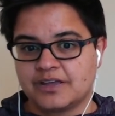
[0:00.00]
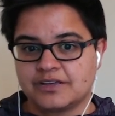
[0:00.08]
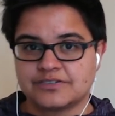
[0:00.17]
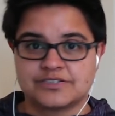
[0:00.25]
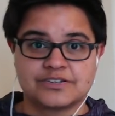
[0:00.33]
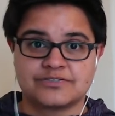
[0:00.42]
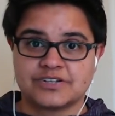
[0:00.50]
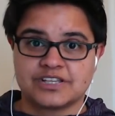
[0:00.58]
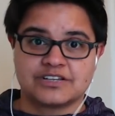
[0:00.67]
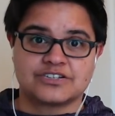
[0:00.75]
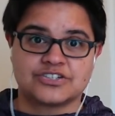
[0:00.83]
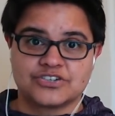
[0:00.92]
Stuff like
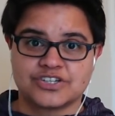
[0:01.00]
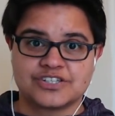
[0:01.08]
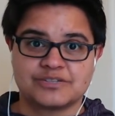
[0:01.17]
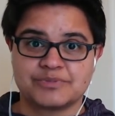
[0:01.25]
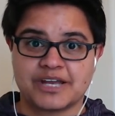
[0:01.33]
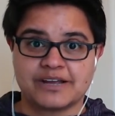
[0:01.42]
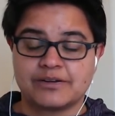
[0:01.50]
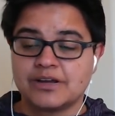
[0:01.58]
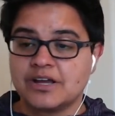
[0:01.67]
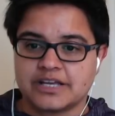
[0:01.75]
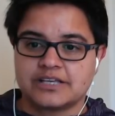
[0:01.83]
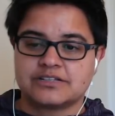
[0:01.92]
that stresses me out.
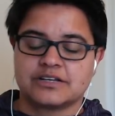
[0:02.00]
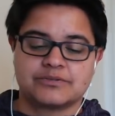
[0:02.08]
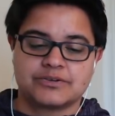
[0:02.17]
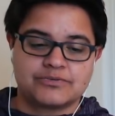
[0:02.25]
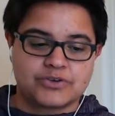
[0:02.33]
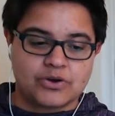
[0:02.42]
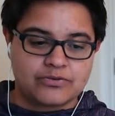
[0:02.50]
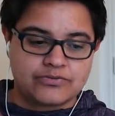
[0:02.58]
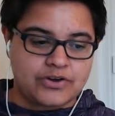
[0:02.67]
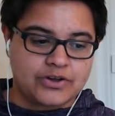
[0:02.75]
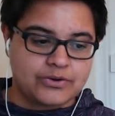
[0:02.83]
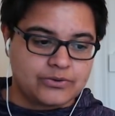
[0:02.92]
It's like you've got to
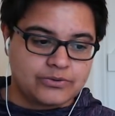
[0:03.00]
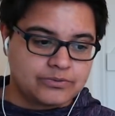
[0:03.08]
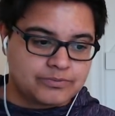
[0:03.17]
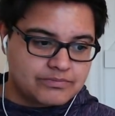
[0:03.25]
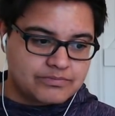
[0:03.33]
file